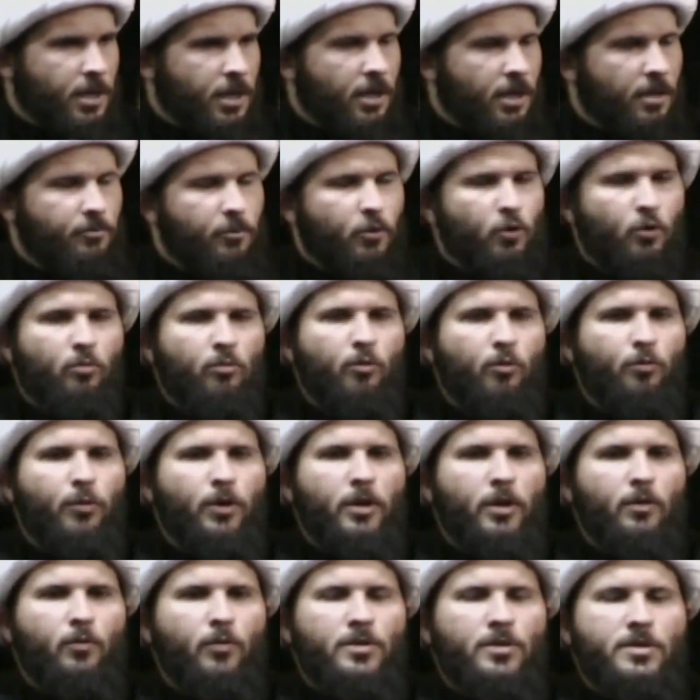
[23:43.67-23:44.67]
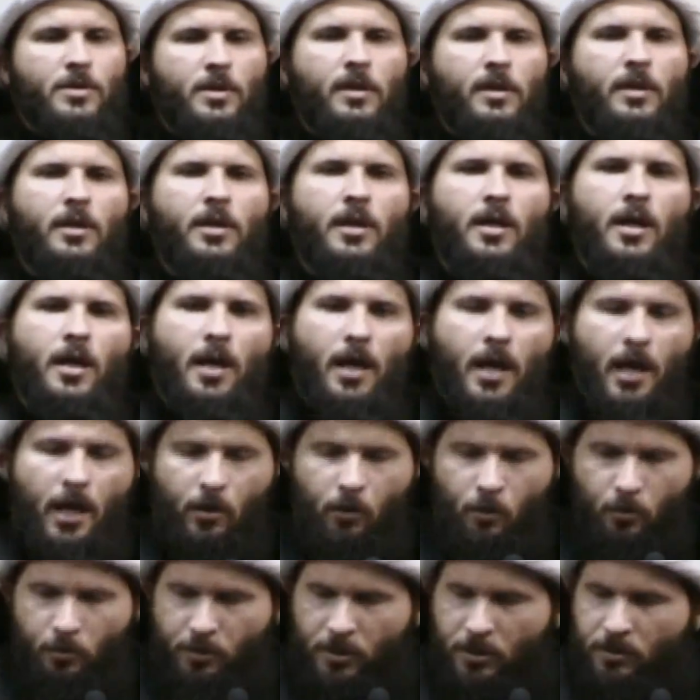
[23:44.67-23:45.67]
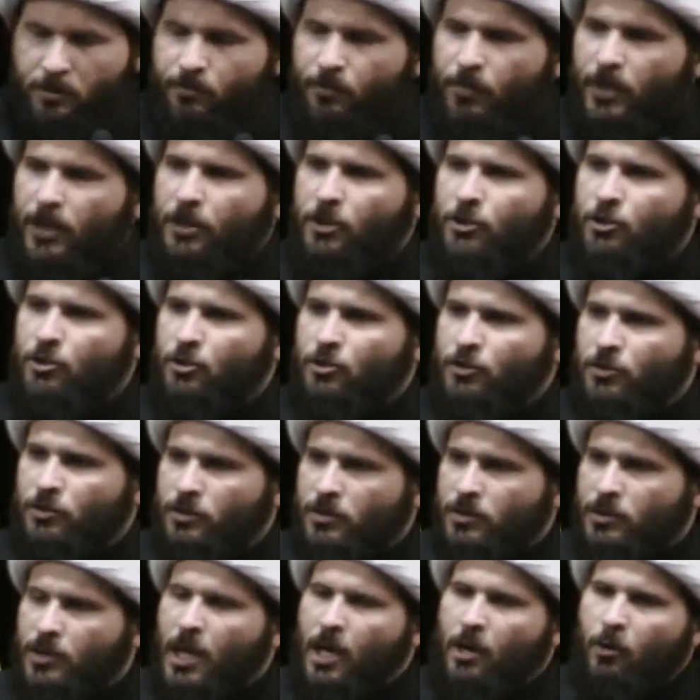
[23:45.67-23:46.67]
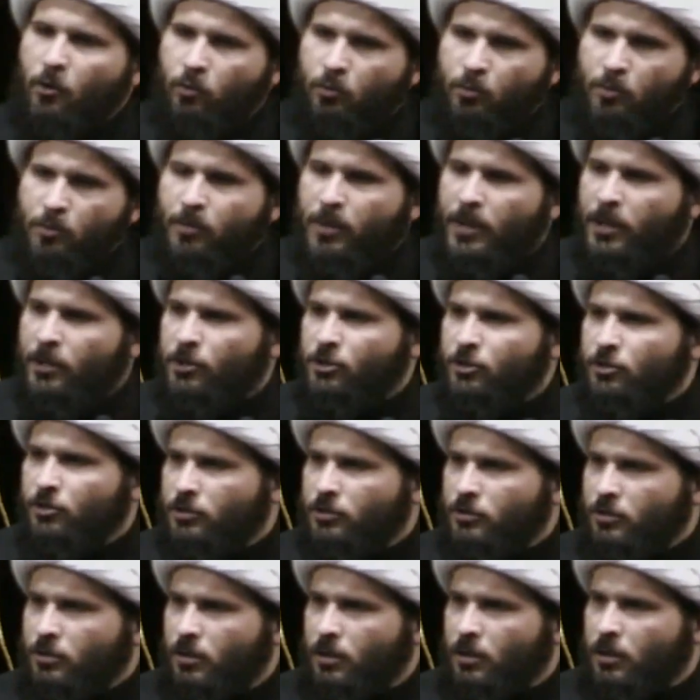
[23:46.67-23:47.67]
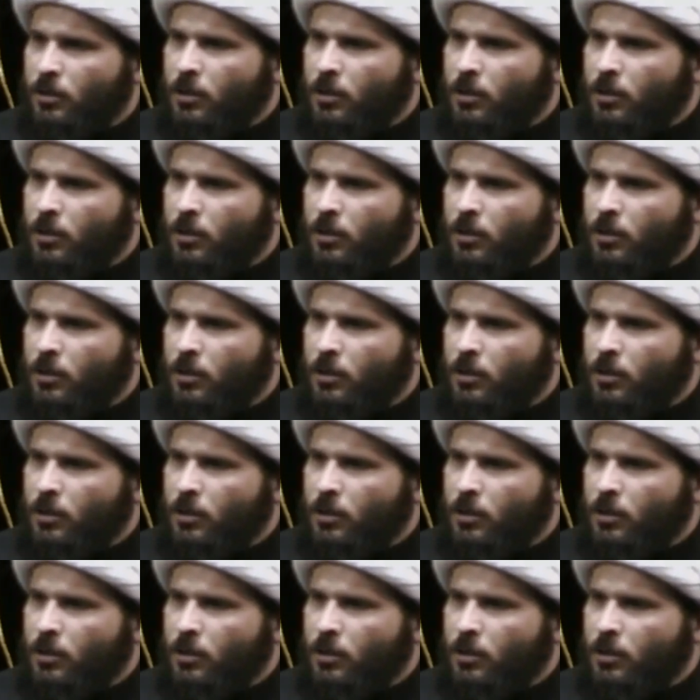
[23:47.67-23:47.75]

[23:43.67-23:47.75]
Amir al-Mu'mineen would say, I will be patient, I will be patient.